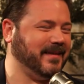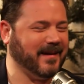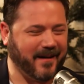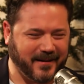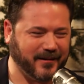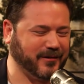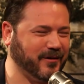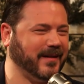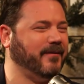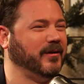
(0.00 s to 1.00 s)
on a
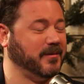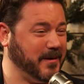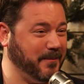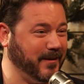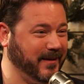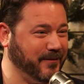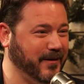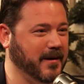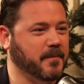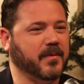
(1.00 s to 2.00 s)
certain level, it's manipulative,
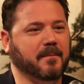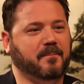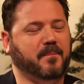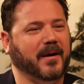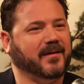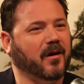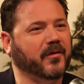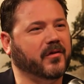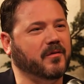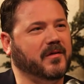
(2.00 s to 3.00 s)
but it's
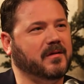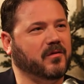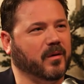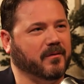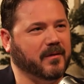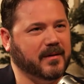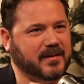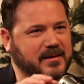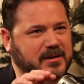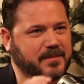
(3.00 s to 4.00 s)
also sort of
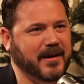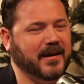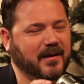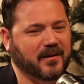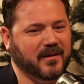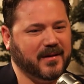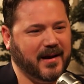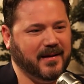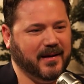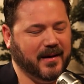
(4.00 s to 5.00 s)
speaking to this
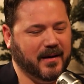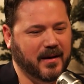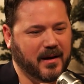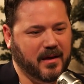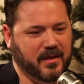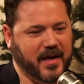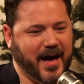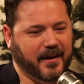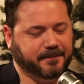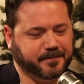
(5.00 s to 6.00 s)
idea
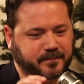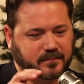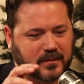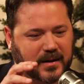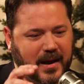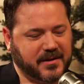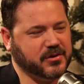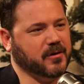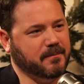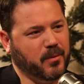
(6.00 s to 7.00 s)
that at a
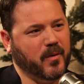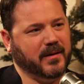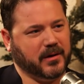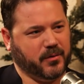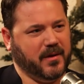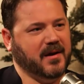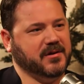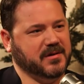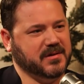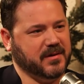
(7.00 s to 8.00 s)
certain point, the
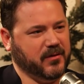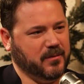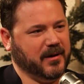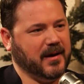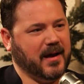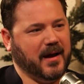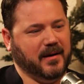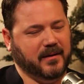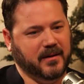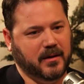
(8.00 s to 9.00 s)
creations of
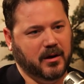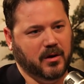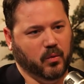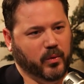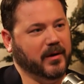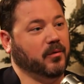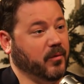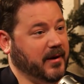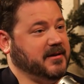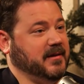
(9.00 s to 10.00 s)
humankind will
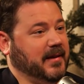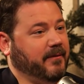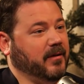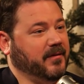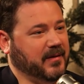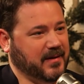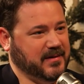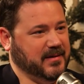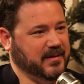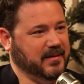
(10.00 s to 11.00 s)
reach a level of
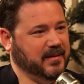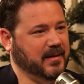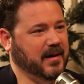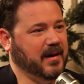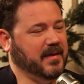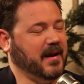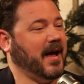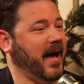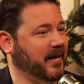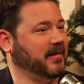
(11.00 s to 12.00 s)
sentience that
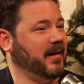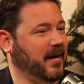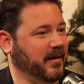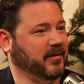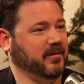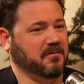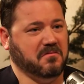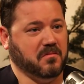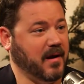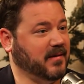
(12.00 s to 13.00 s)
has us
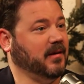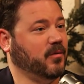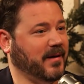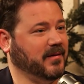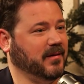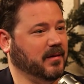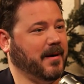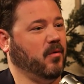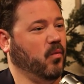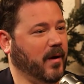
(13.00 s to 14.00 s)
raising questions
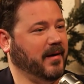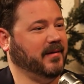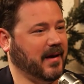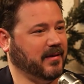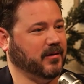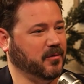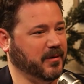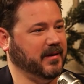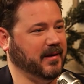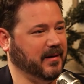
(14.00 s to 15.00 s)
about what is ethical
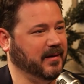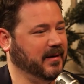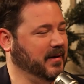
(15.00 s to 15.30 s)
within